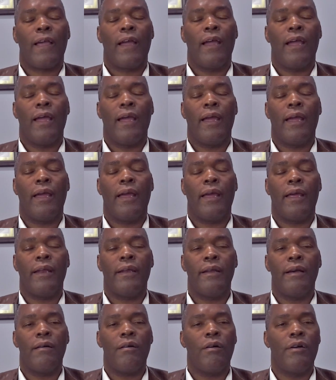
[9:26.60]

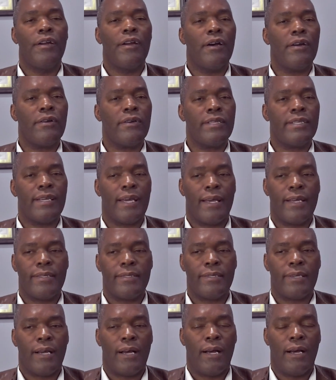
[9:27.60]
And another
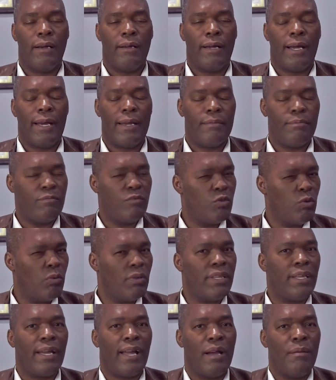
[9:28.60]
test, I
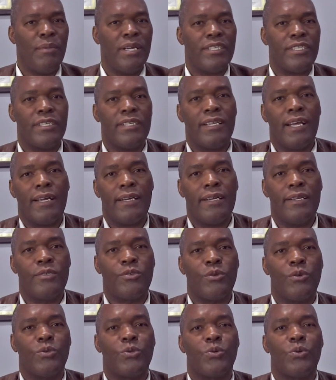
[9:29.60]
don't think I mentioned that, is
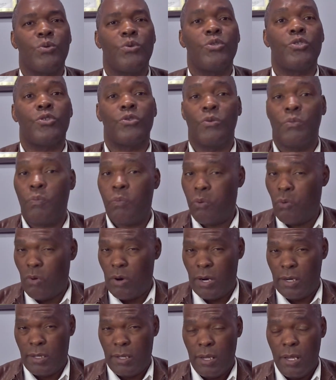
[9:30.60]
also
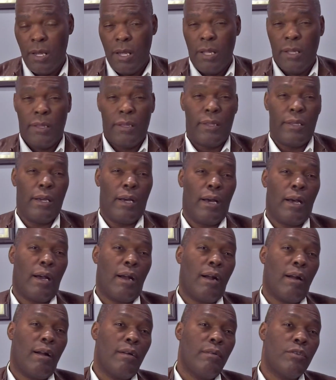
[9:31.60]
support. The
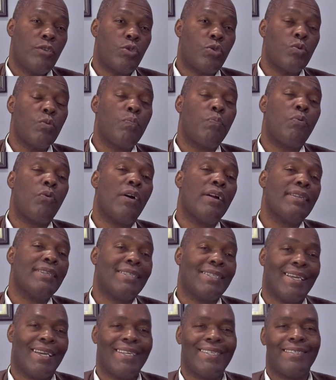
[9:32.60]
support
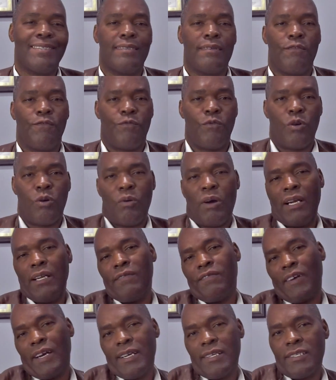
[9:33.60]
test for
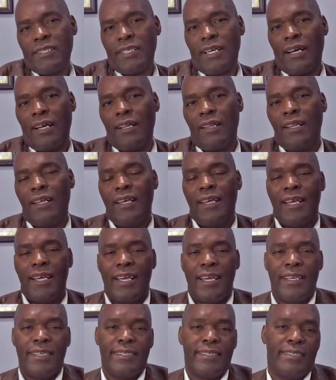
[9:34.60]
qualifying child
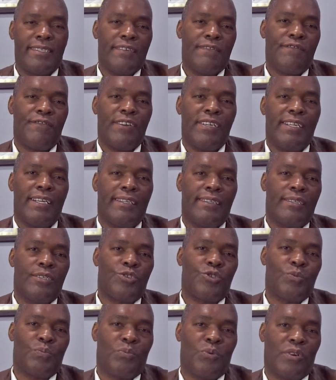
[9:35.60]
is different than the
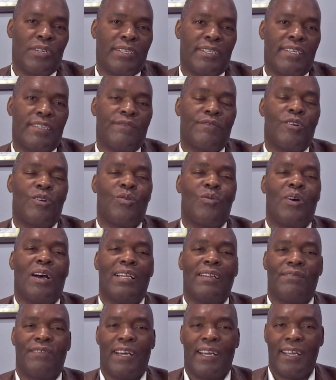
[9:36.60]
support test for a
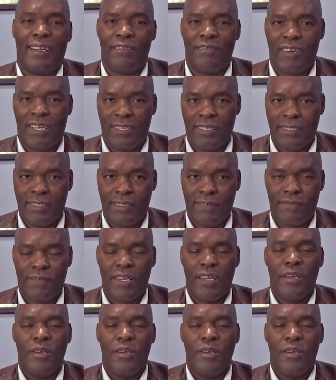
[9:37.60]
qualifying relative.